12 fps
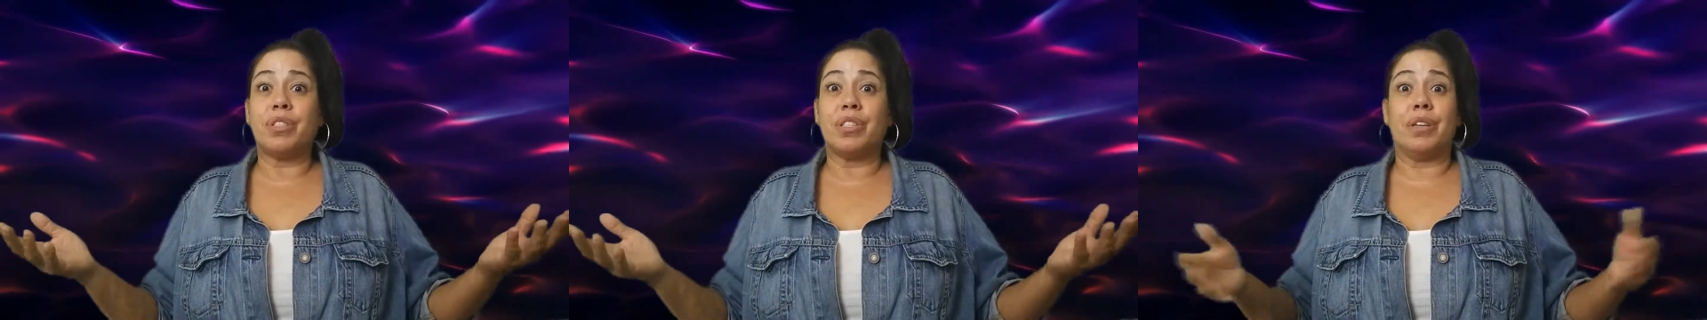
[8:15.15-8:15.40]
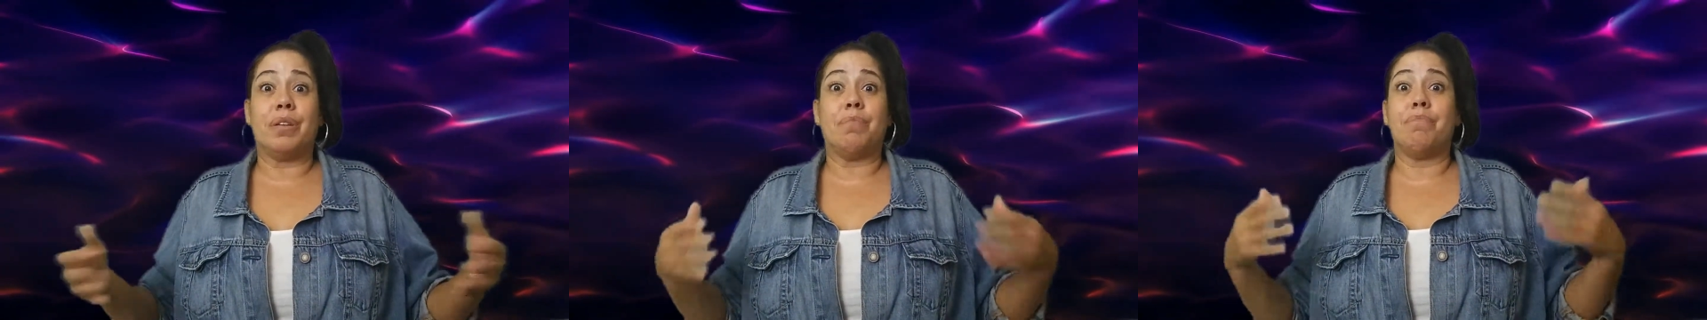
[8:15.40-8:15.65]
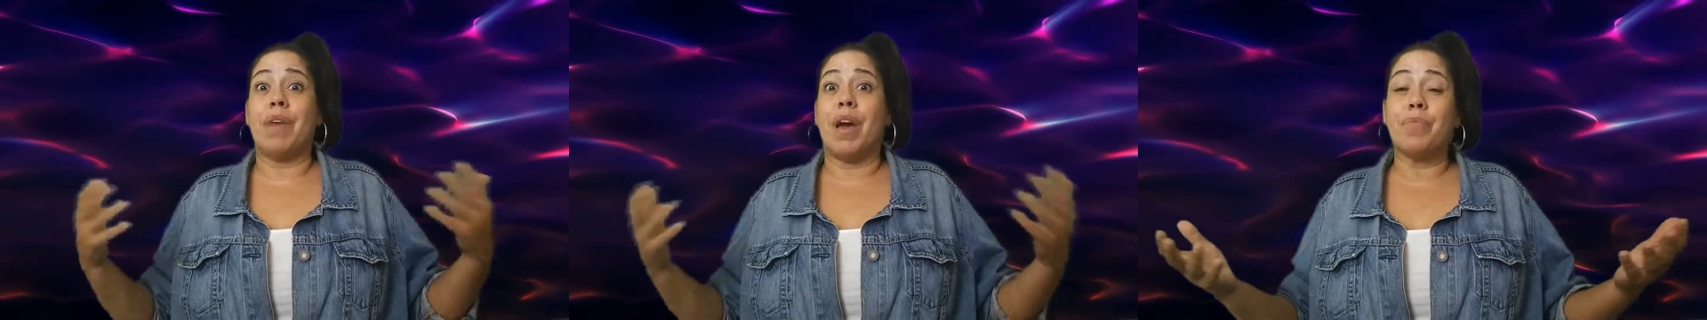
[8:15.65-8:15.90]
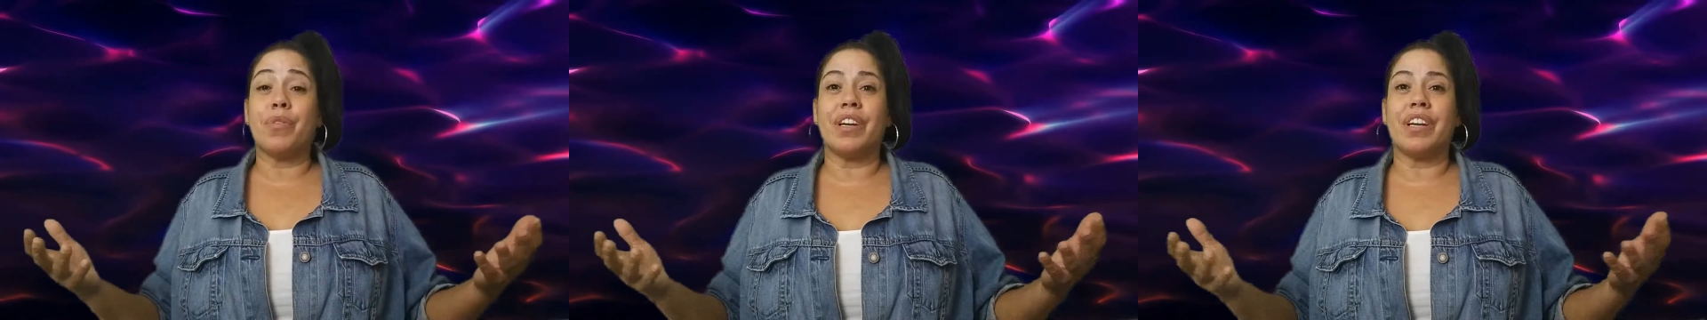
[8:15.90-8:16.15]

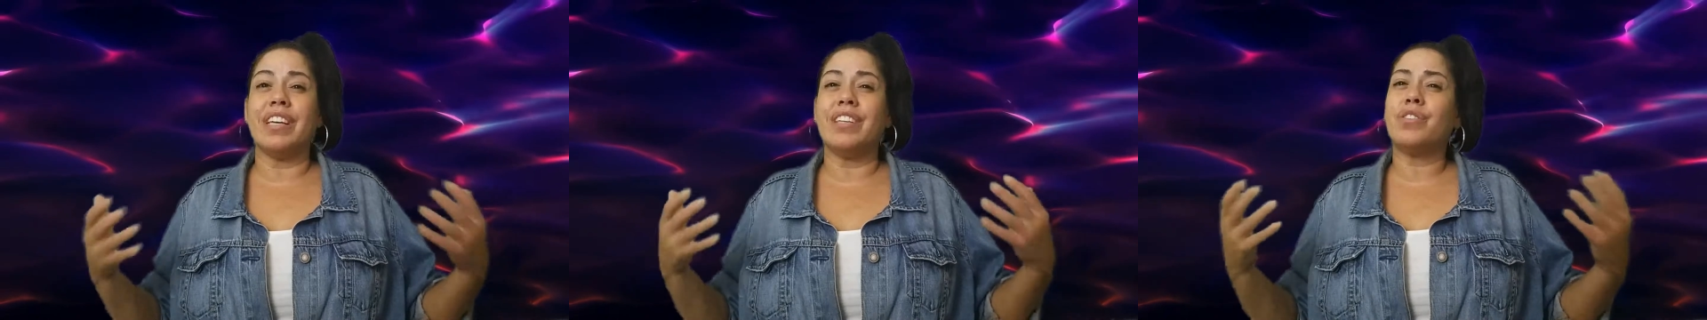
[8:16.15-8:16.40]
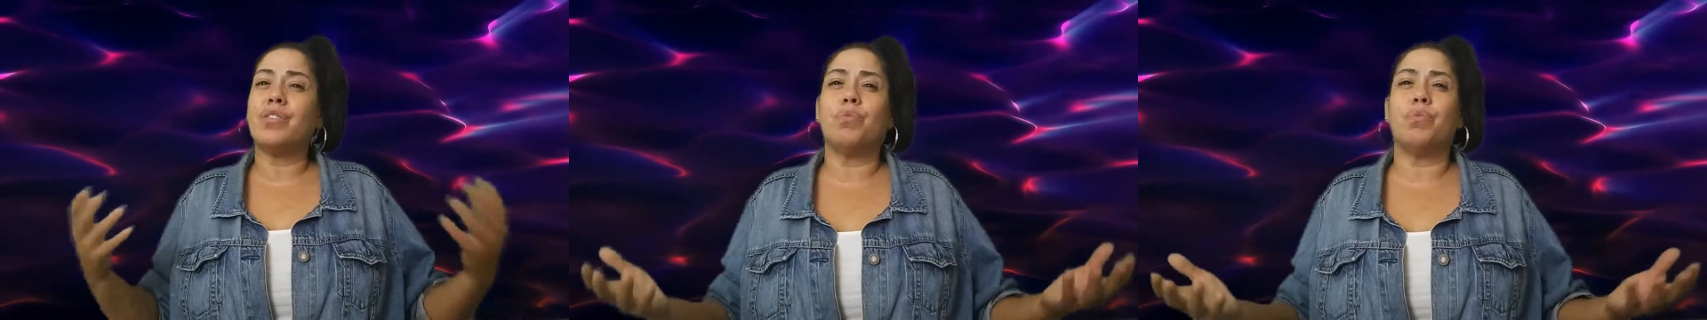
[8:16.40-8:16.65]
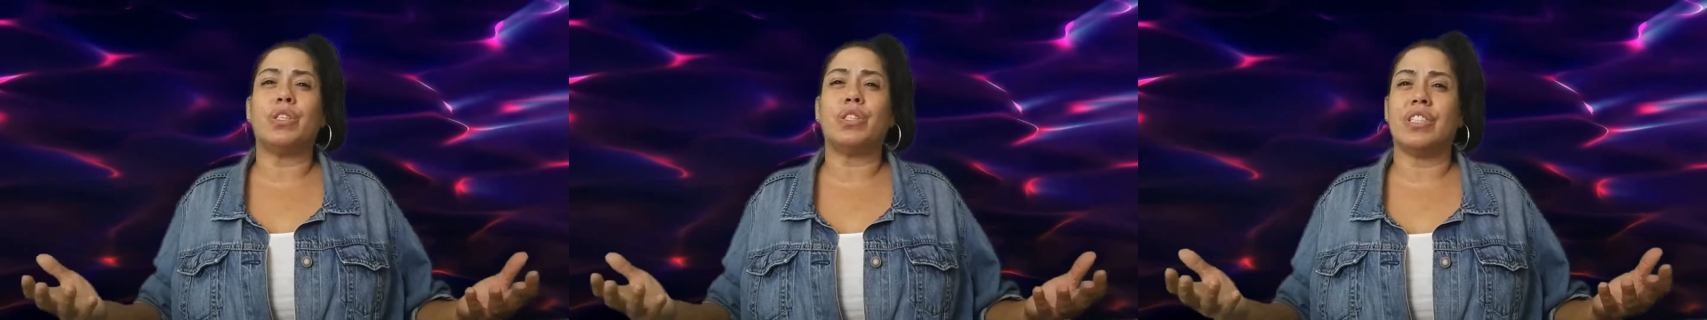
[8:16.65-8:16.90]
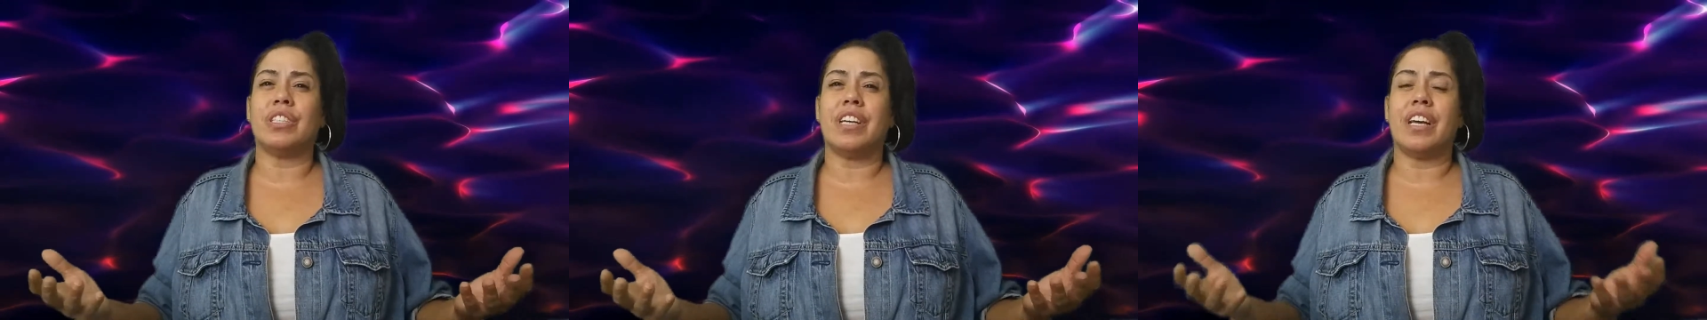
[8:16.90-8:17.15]
perception, memory,
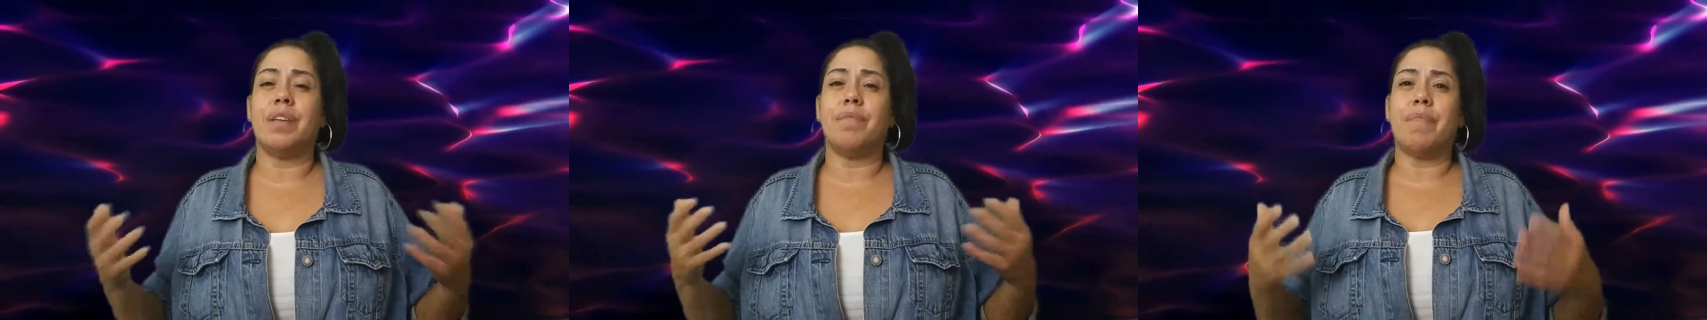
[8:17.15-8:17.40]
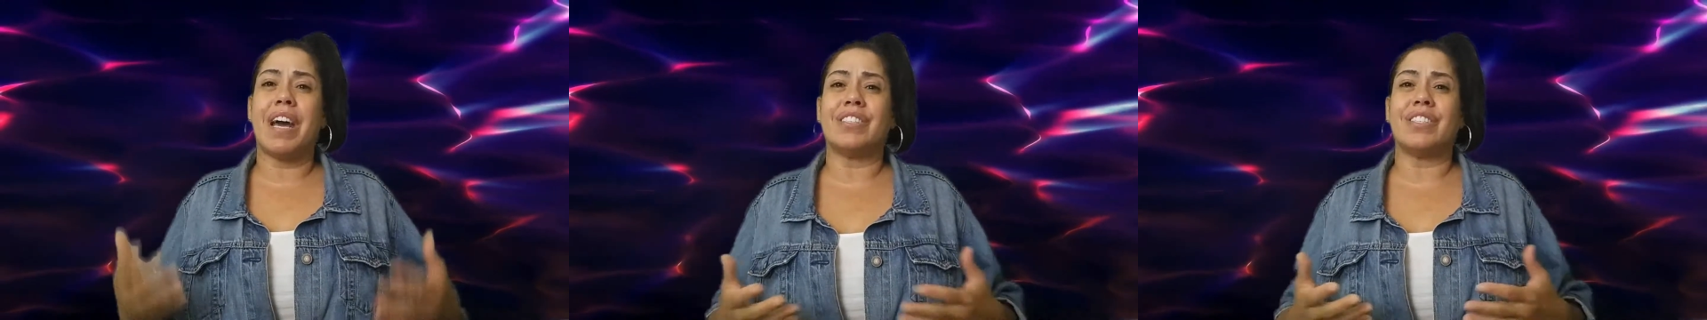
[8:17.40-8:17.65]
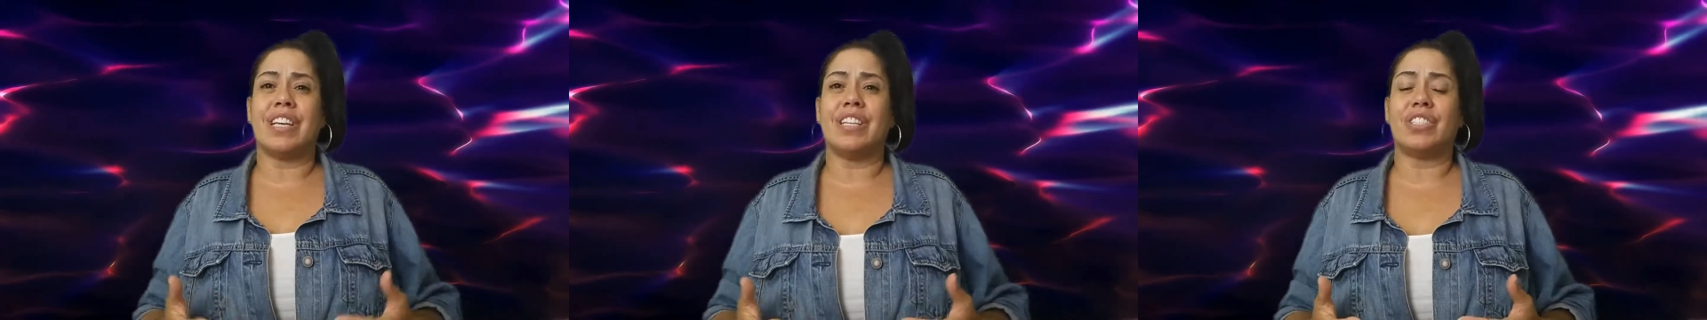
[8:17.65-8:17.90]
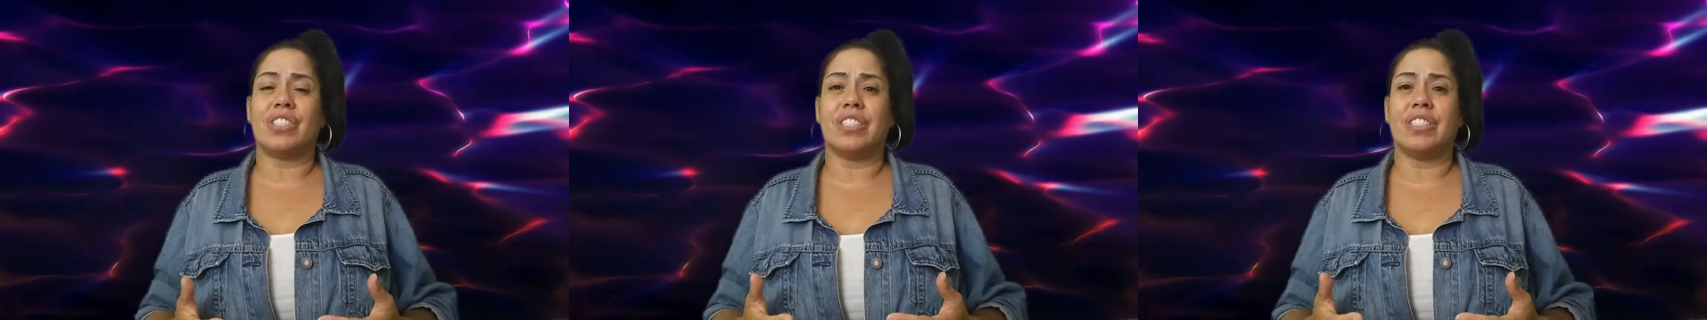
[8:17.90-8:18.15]
intuition, and
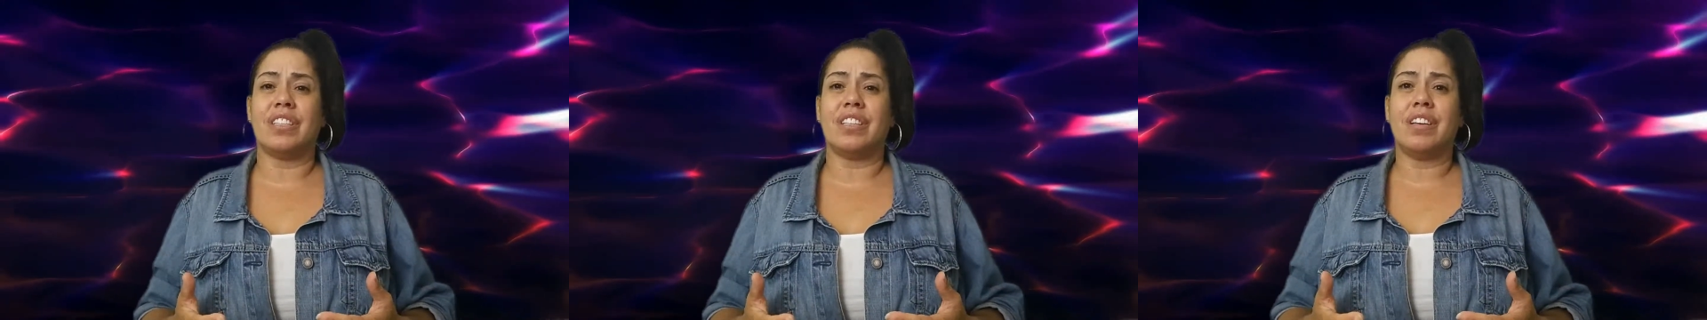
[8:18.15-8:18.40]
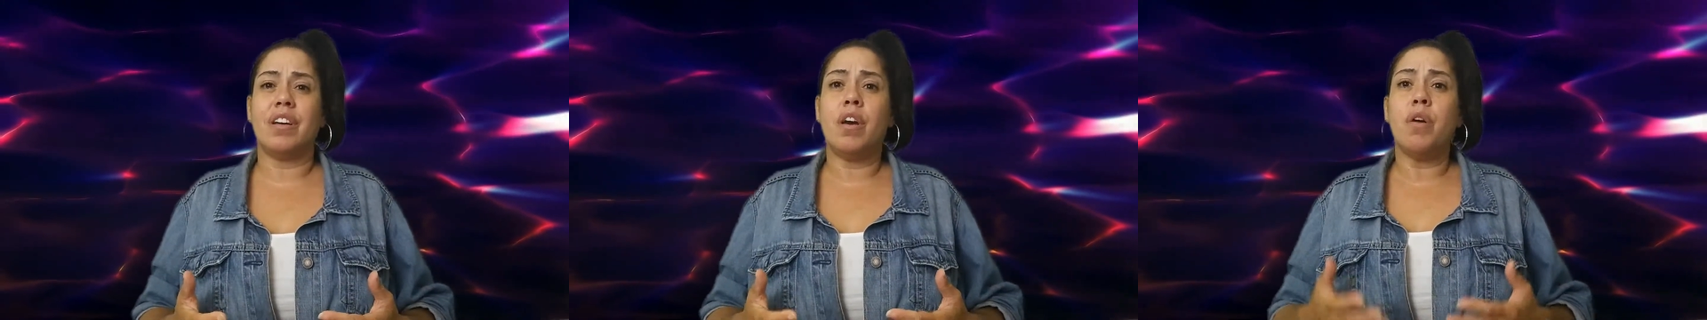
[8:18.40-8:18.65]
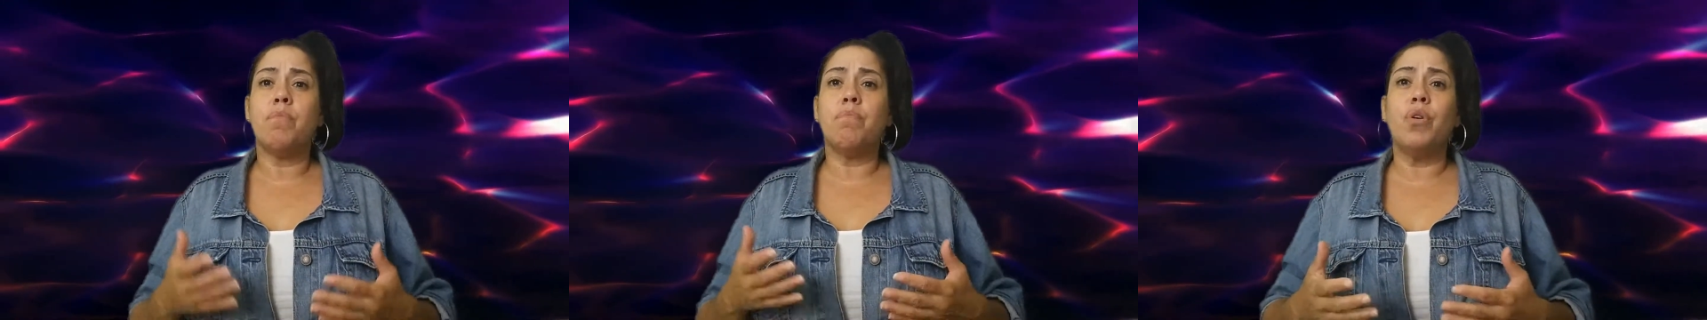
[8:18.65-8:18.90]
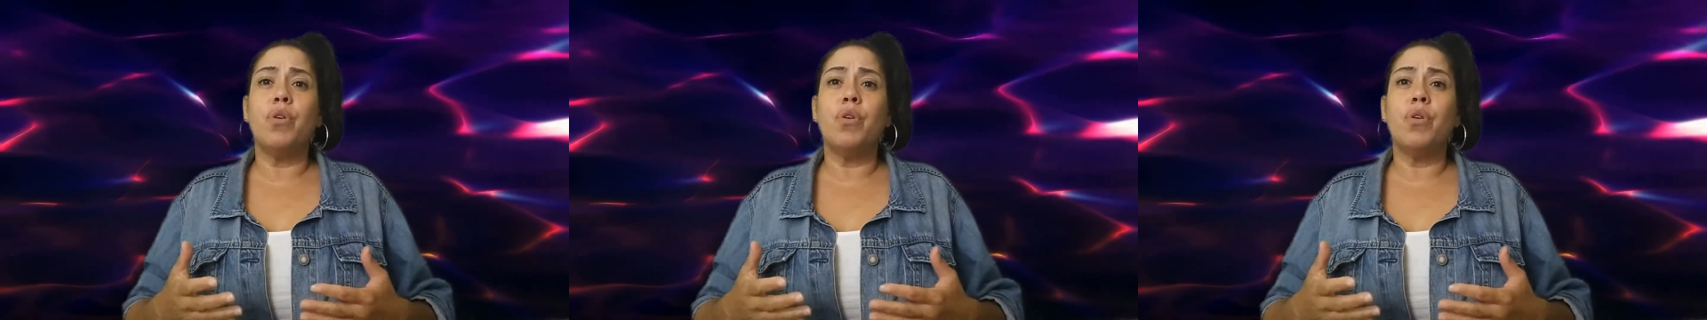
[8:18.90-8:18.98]
imagination,